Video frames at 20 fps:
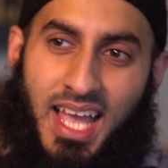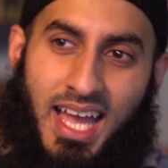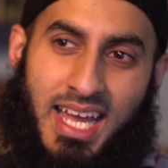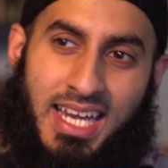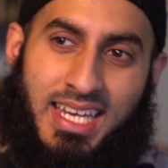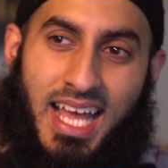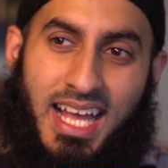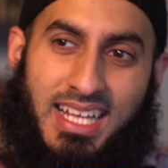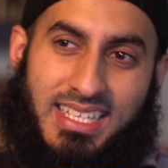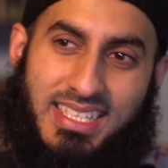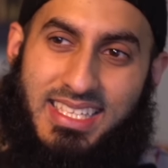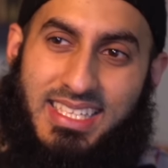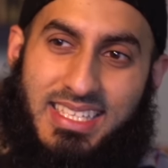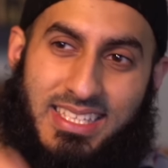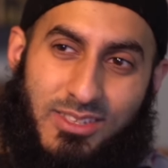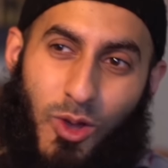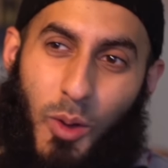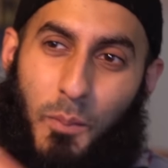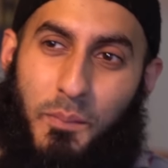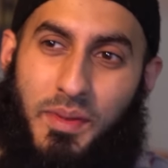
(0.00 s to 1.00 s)
And that
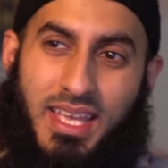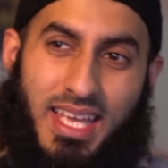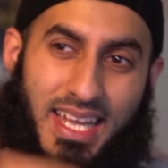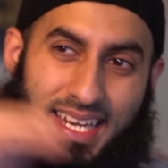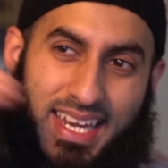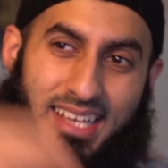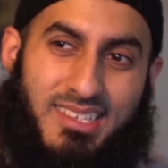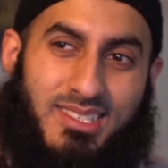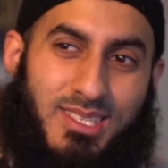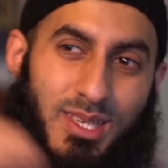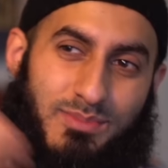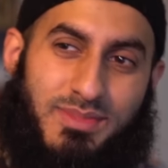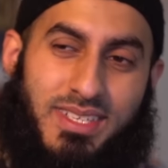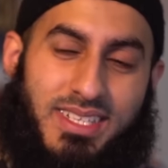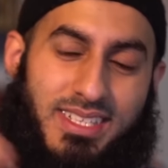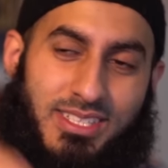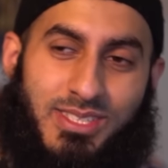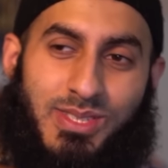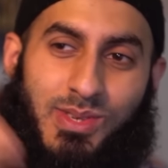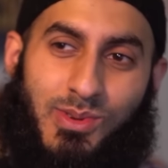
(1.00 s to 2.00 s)
topic and that
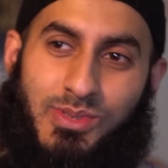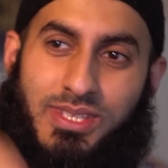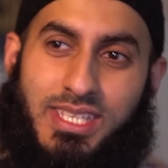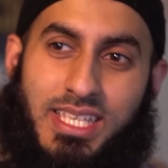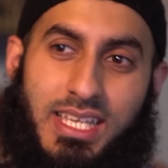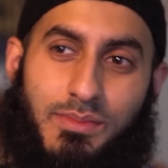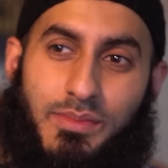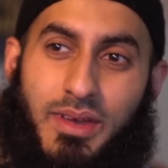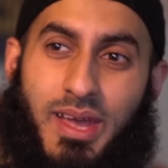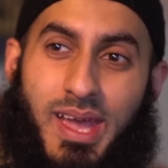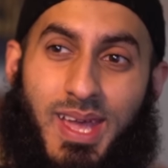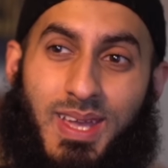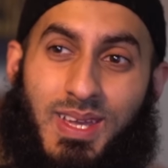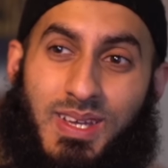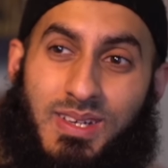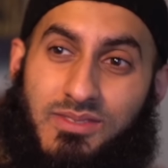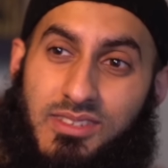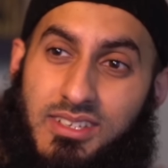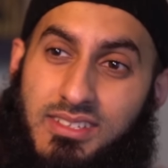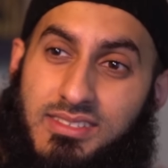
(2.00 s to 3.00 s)
subject is so deep
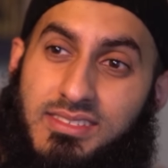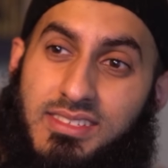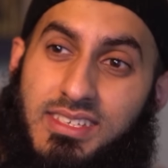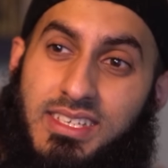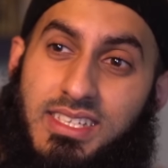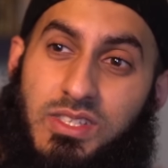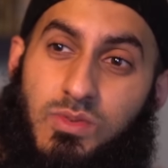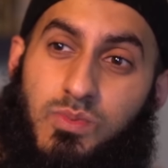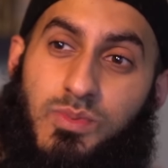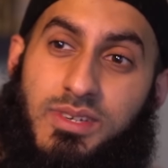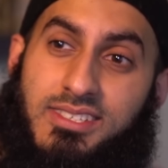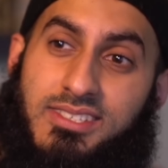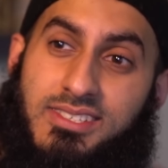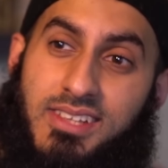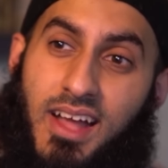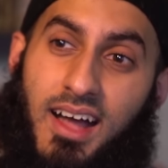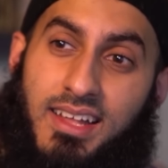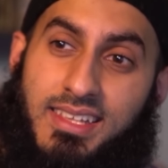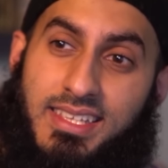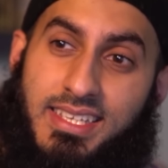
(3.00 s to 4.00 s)
that since we
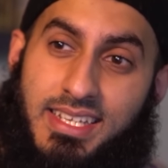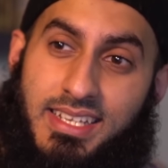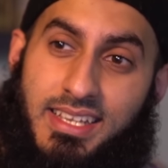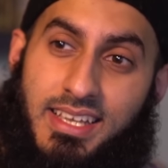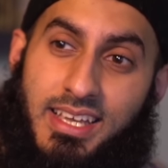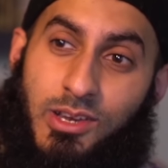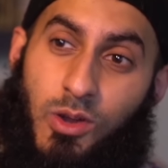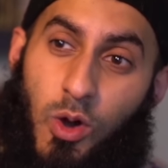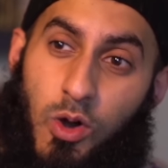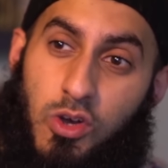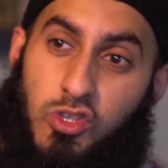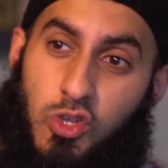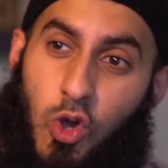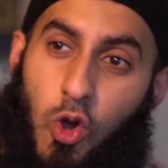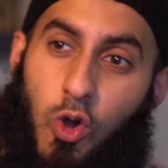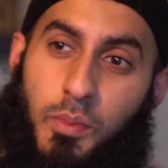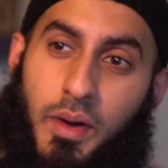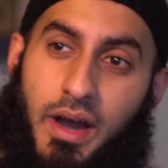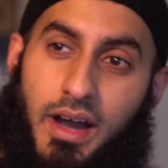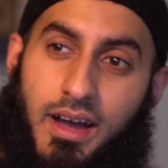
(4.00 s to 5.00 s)
started in
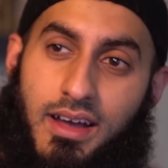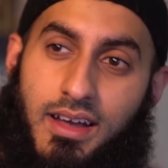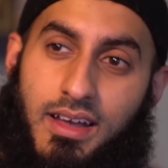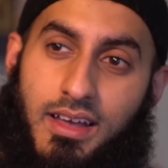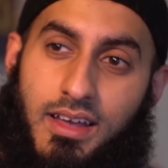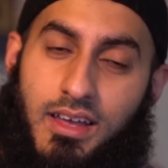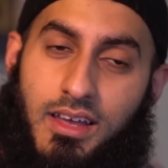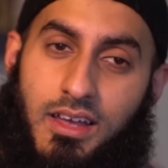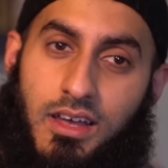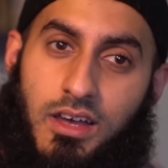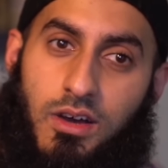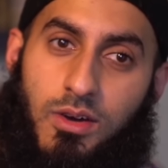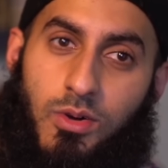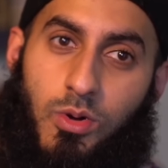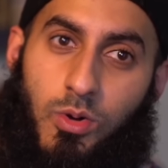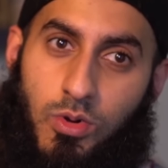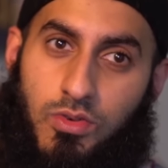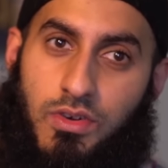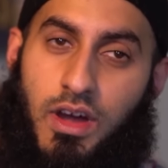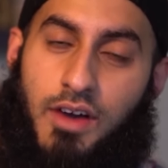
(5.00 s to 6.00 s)
October,
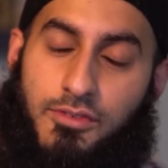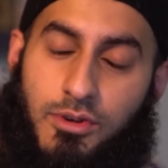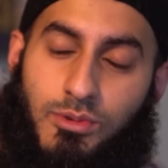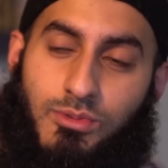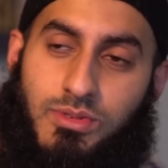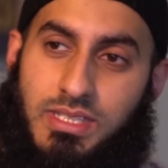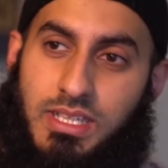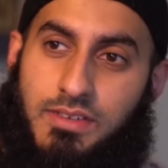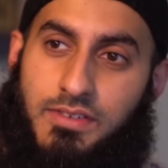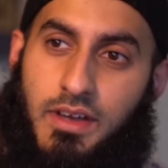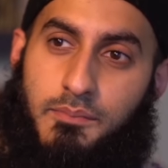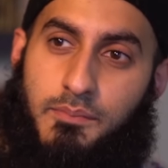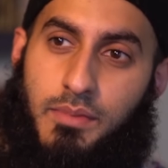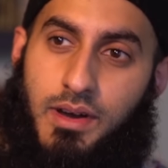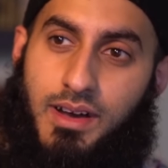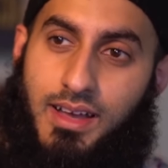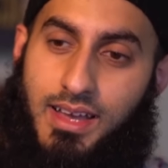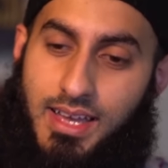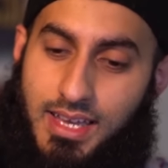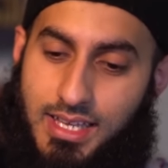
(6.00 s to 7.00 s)
or rather it was November,